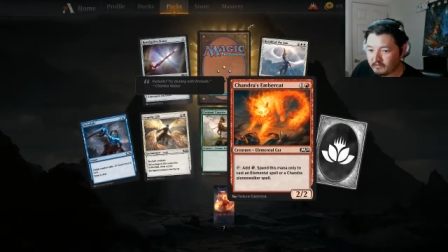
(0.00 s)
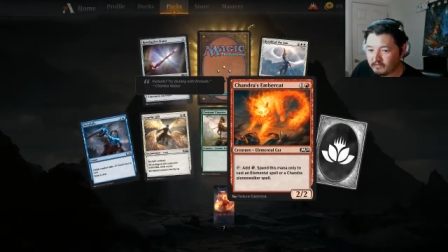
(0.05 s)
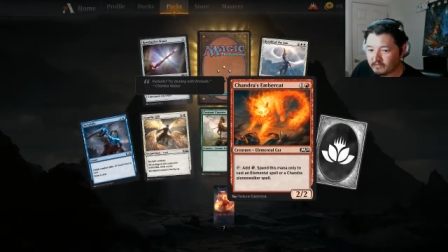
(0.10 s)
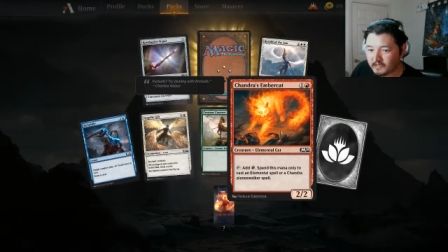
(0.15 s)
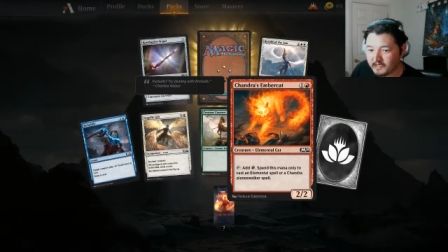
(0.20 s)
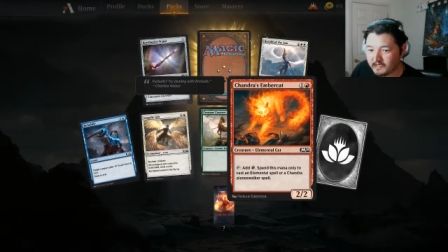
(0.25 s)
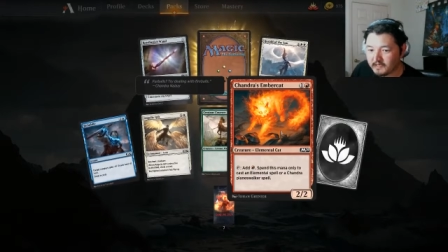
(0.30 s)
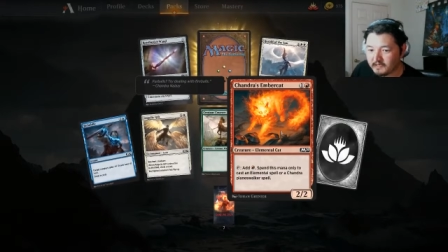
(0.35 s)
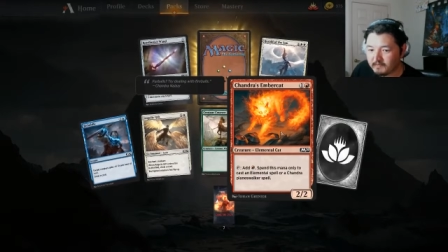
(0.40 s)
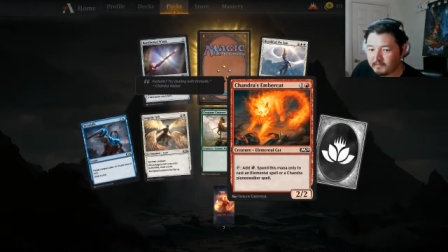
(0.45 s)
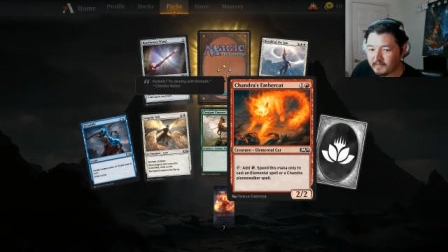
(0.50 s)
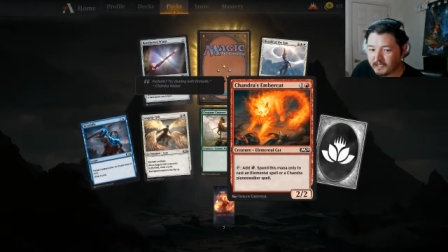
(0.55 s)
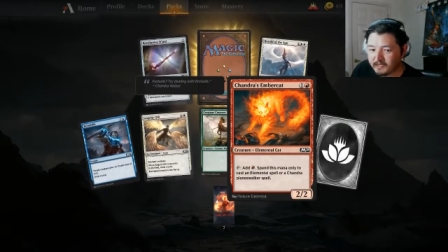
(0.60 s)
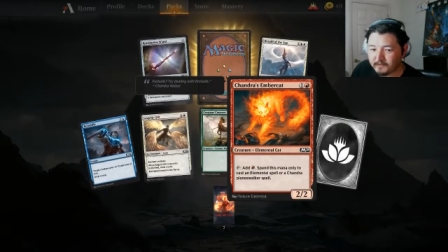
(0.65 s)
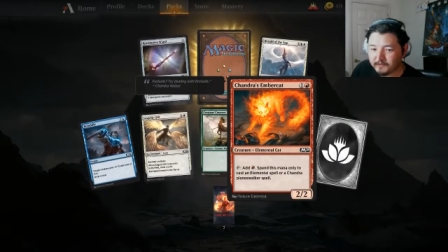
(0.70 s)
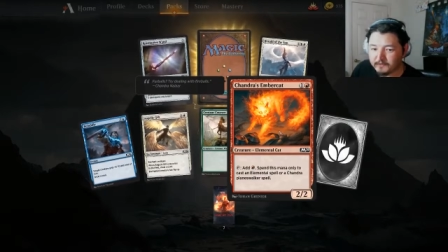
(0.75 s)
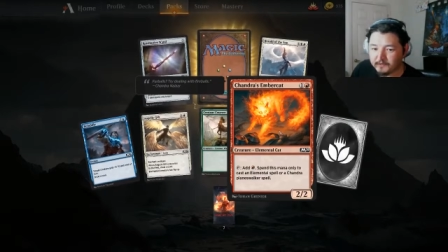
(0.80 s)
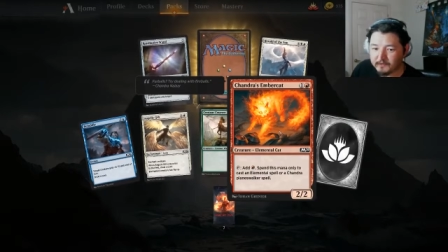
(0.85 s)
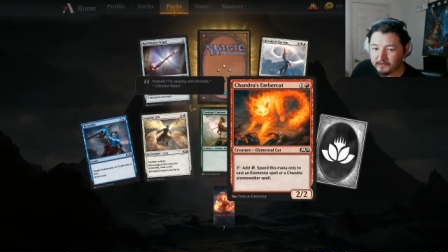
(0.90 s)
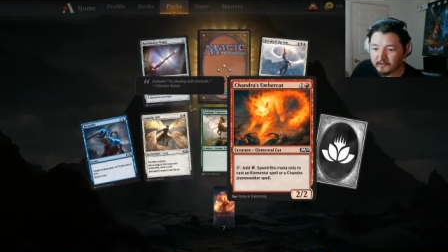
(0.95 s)
red Mana
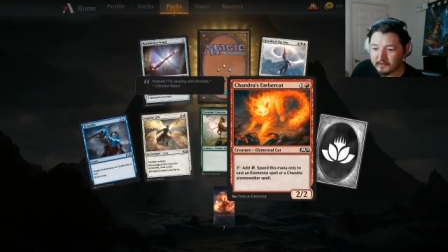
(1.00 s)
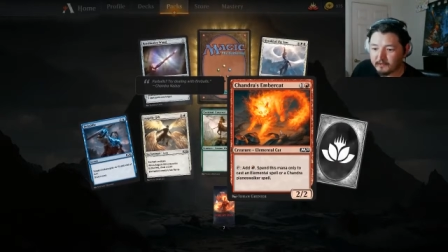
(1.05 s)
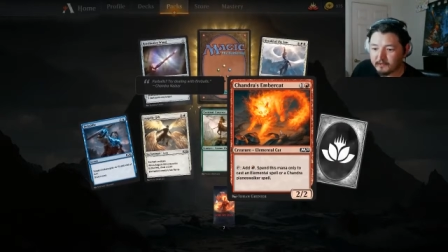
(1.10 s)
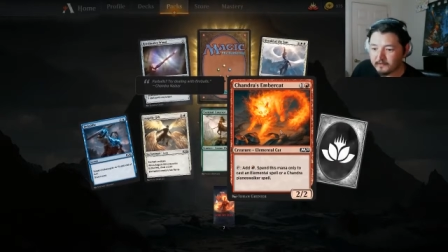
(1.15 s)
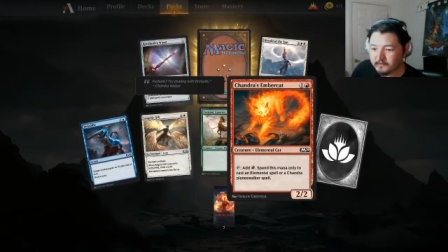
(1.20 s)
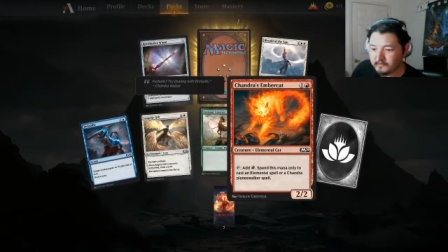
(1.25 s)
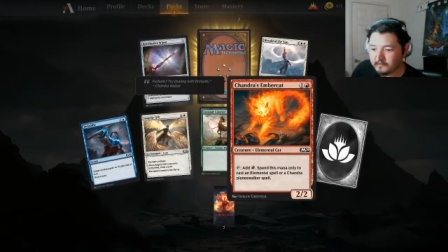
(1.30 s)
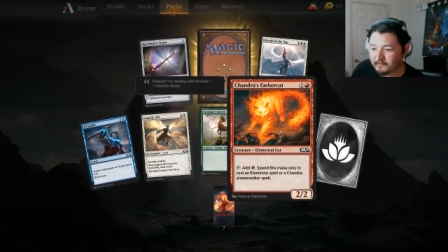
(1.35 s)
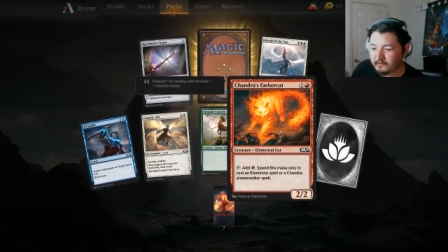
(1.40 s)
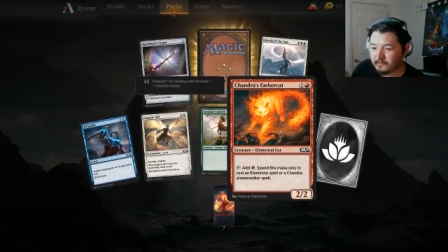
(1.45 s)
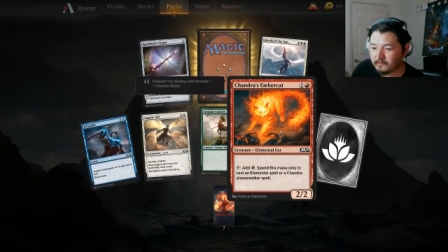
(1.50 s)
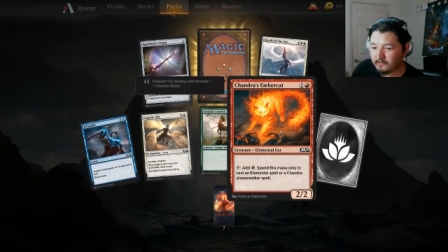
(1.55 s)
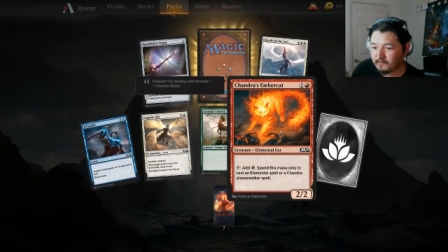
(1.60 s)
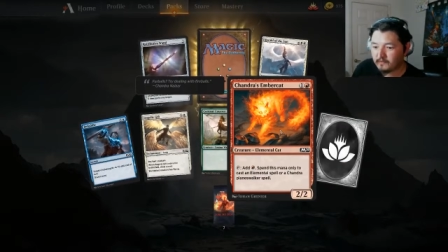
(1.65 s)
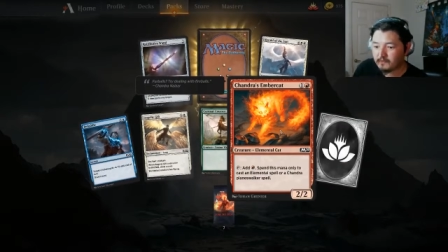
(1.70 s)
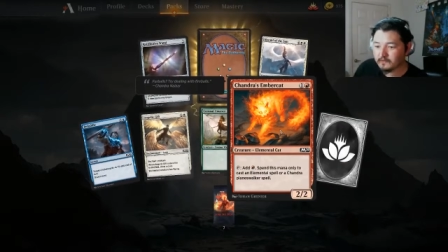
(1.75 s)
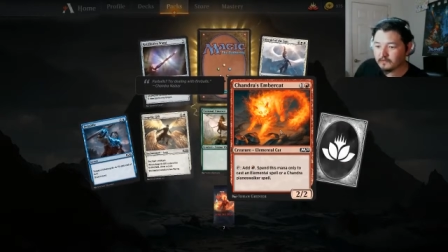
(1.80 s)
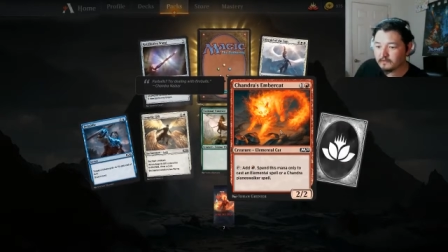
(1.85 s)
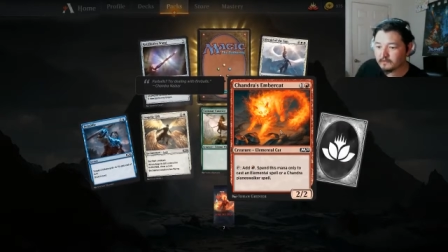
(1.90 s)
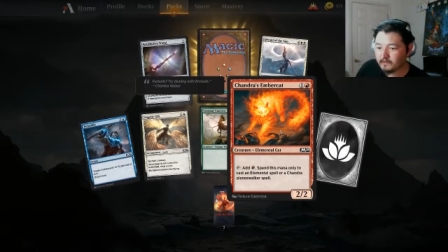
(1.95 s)
Dork. Of
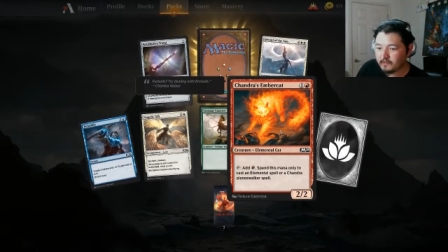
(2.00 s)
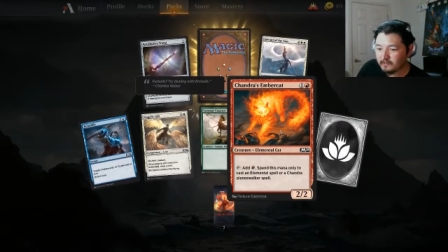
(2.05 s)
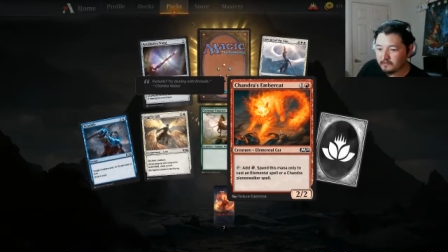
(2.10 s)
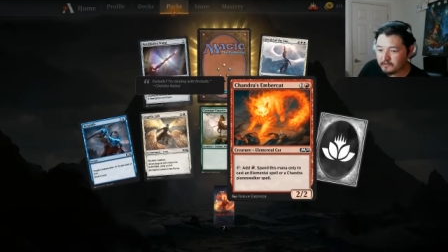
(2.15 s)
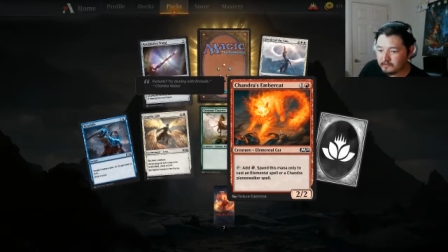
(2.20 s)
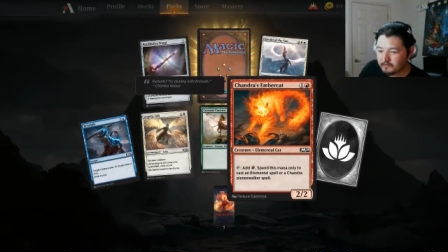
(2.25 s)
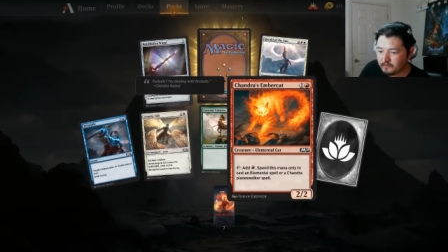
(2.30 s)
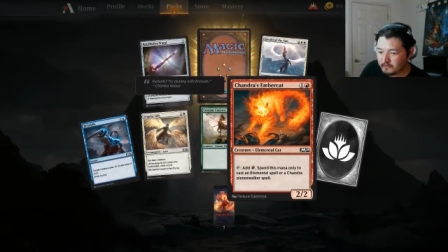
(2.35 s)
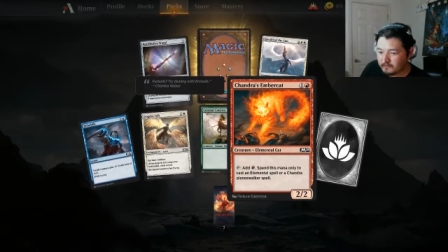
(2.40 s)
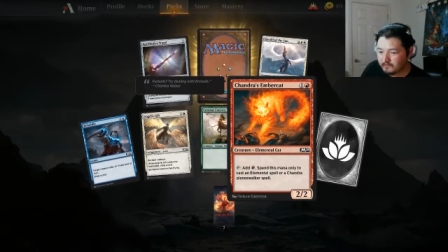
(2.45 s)
course, only usable